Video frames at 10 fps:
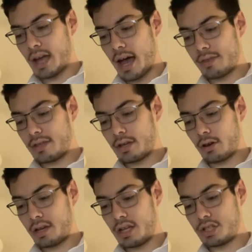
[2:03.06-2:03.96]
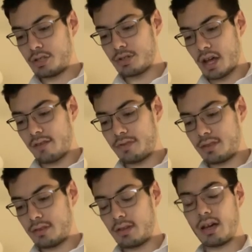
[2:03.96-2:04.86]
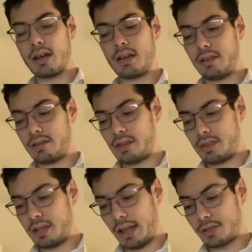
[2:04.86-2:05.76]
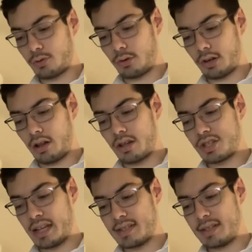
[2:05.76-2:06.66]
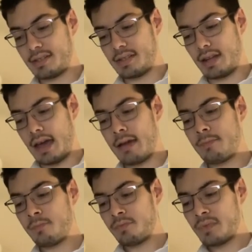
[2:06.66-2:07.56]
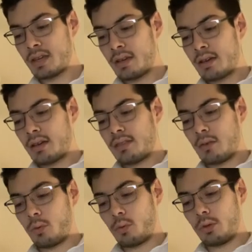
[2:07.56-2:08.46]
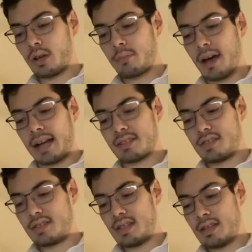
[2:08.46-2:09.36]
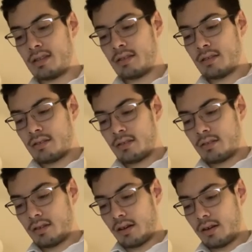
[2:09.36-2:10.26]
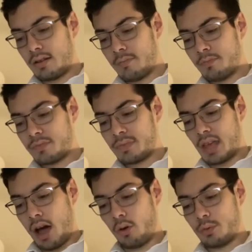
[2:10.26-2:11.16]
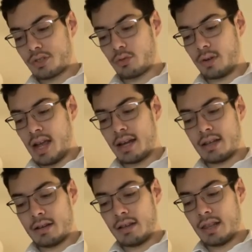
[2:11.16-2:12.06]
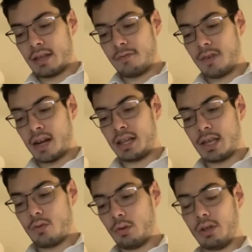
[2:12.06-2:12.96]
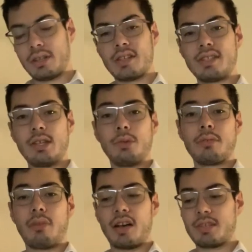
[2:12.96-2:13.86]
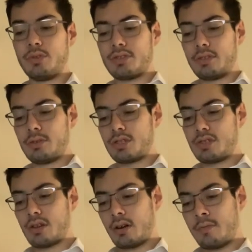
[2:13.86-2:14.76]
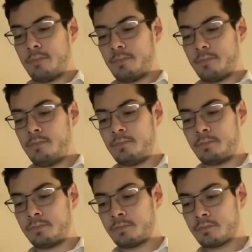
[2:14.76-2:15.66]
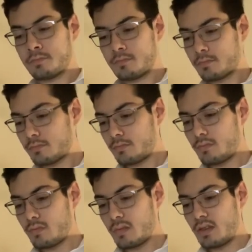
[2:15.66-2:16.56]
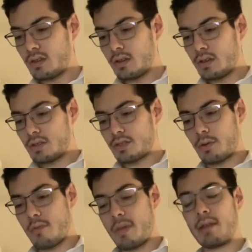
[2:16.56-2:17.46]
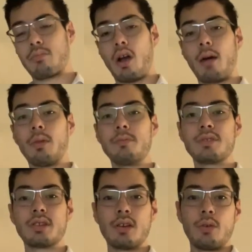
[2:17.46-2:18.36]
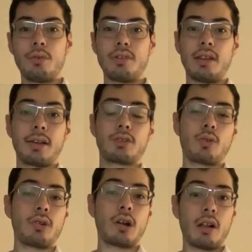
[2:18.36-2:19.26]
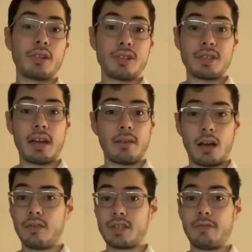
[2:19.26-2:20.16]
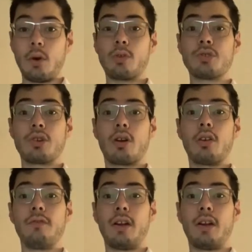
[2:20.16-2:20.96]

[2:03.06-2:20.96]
at the current issues of the Electoral College as it is today. Then we will look back to see how it was created. And then finally, we'll look to see what the possible solutions are. Some of the main problems with the Electoral College is that obviously voters are